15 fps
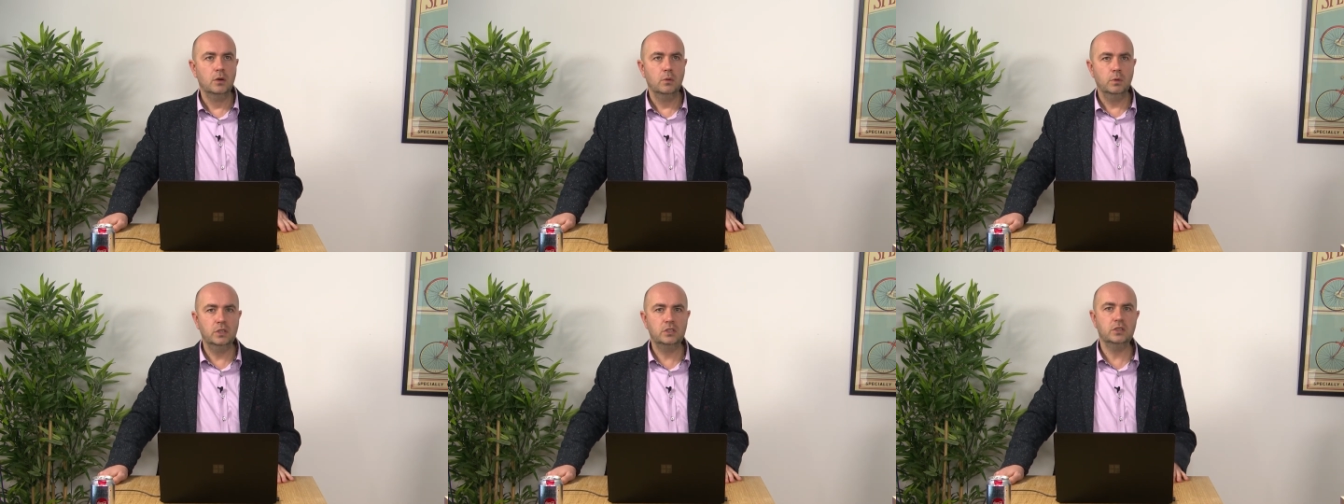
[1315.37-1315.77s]

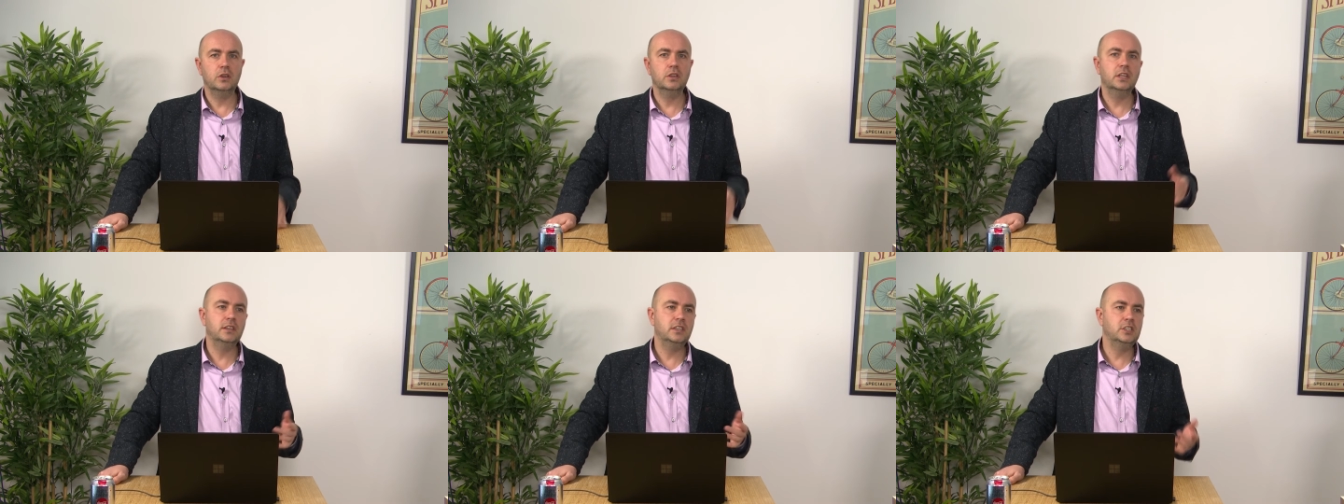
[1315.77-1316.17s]
we saw
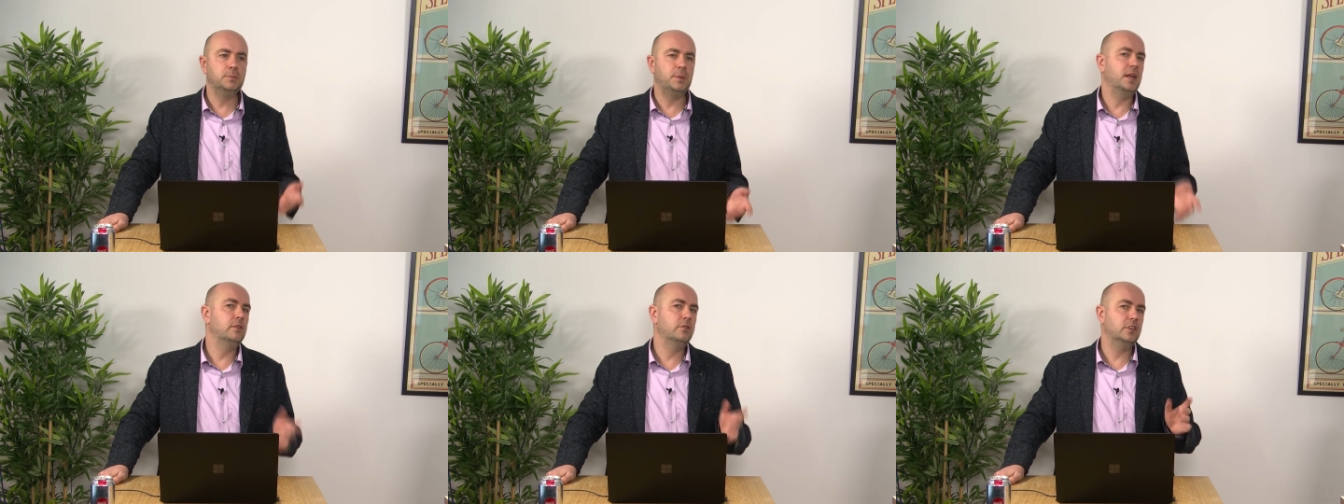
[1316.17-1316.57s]
that the
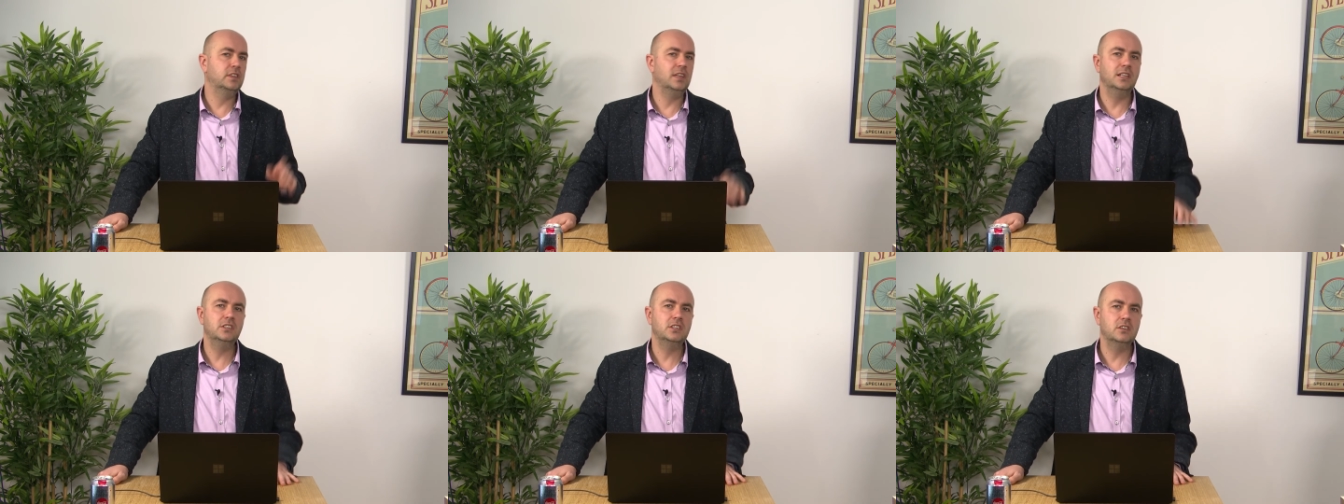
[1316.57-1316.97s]
span of
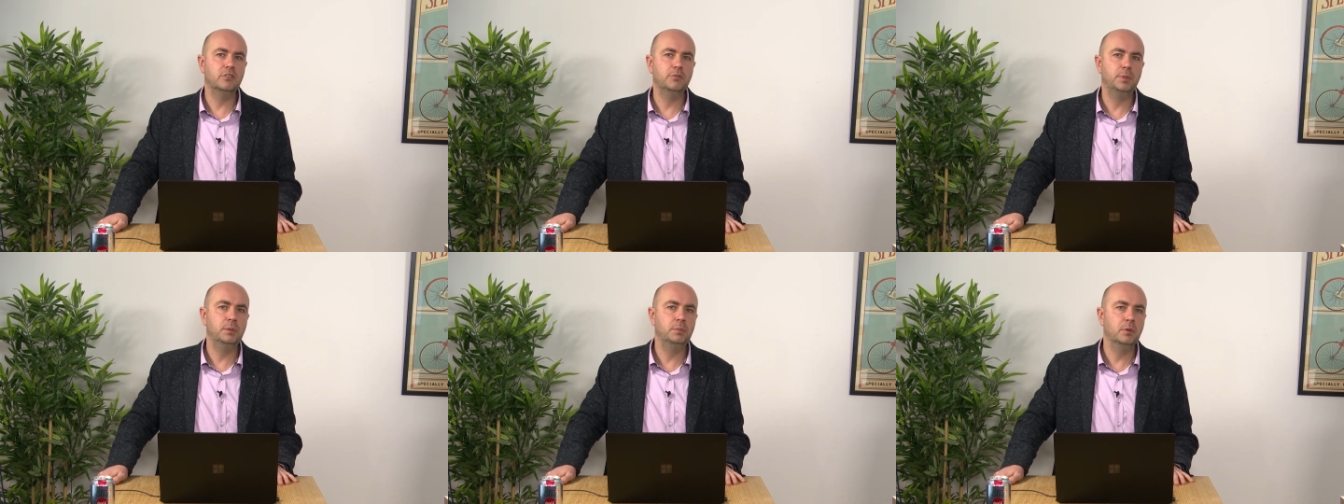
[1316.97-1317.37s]
attention of
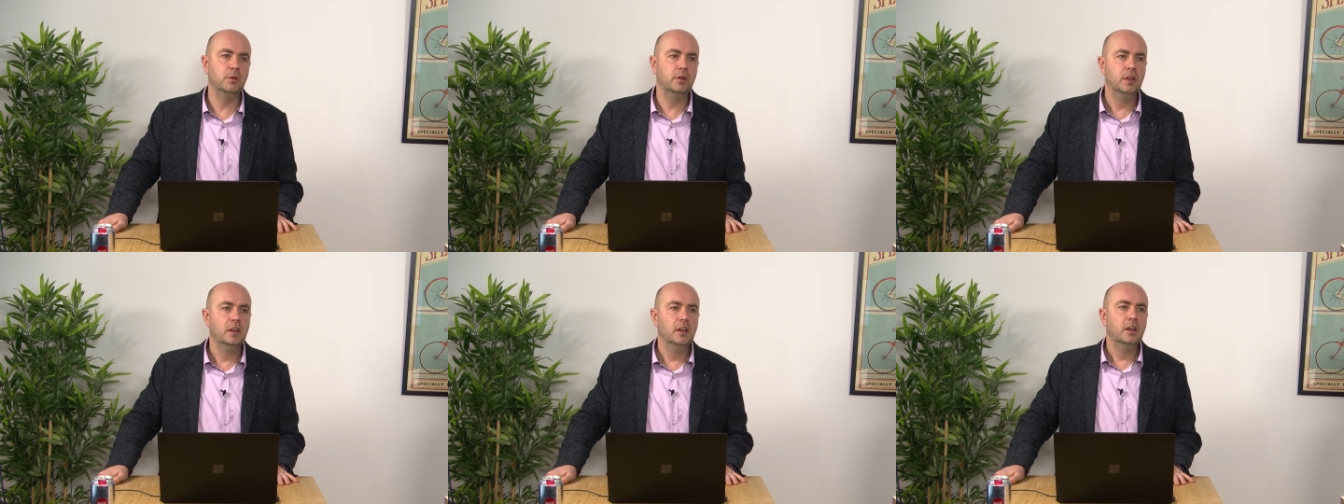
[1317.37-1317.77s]
people
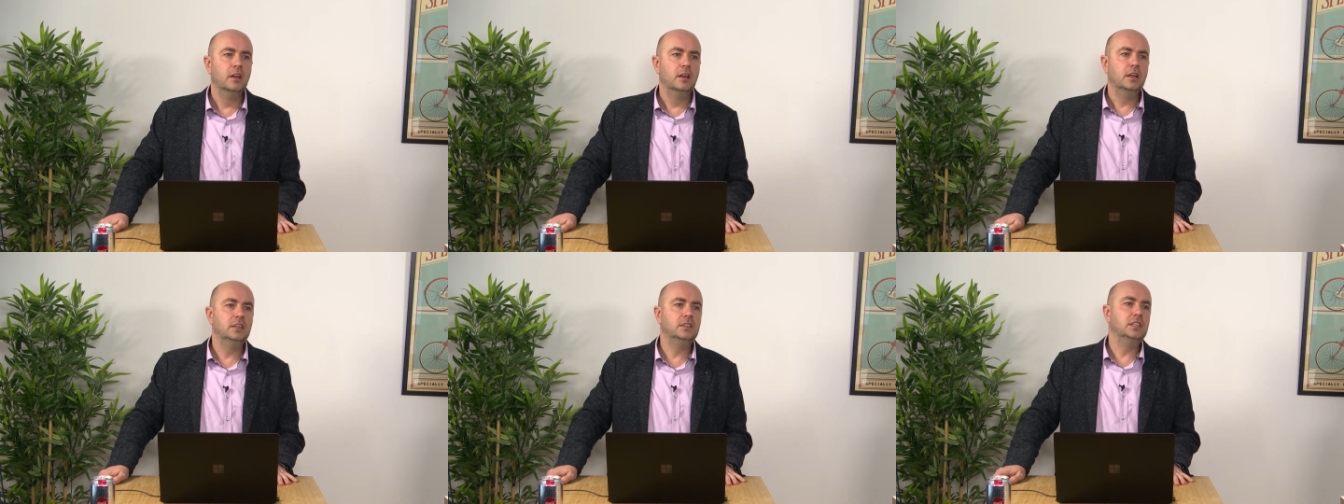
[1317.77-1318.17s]

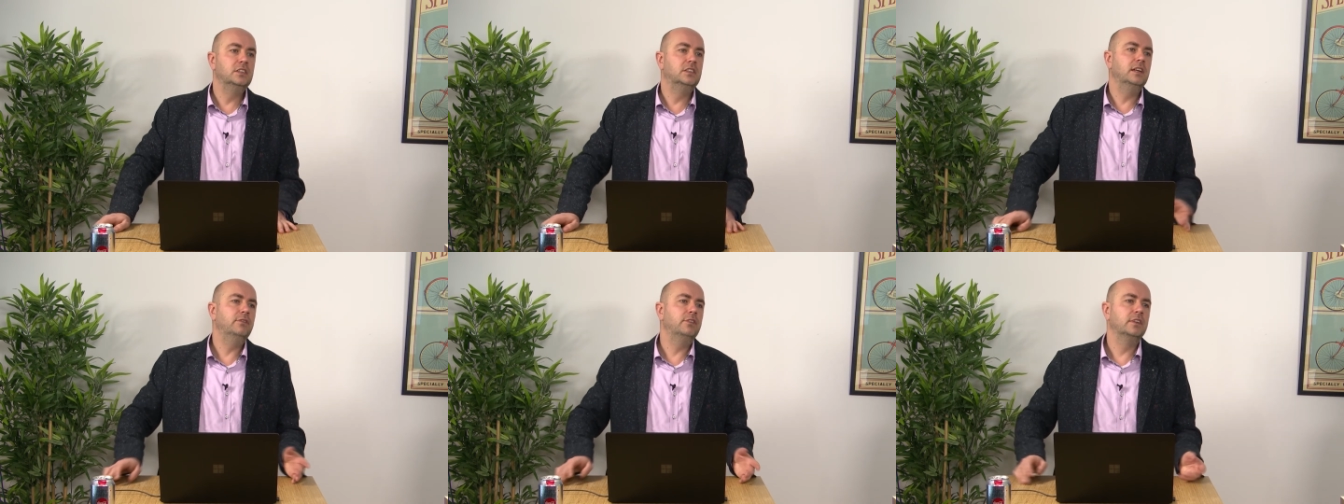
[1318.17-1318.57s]
is
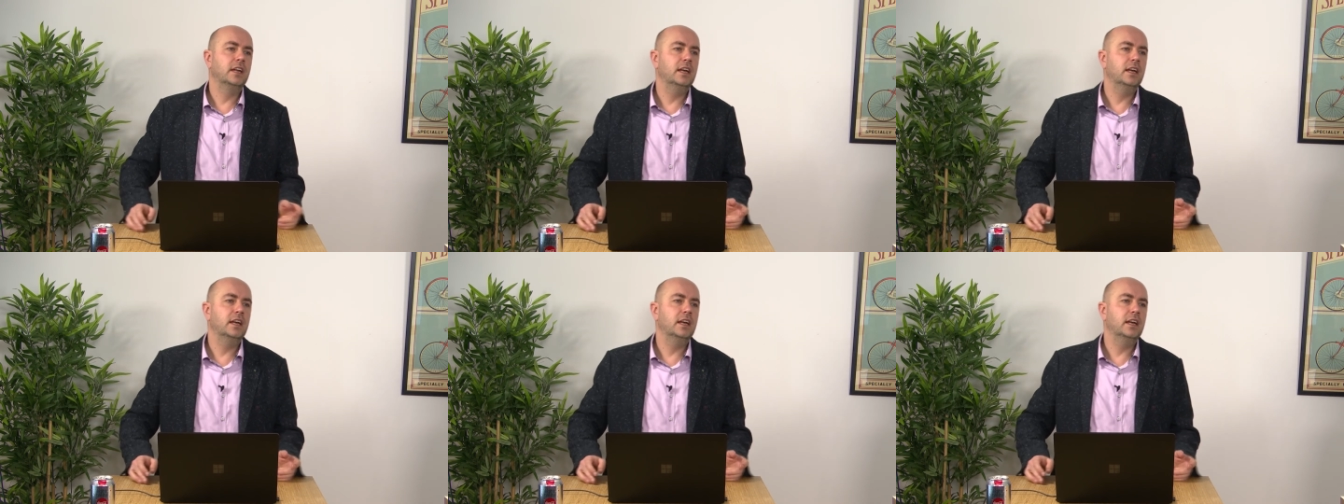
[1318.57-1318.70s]
different.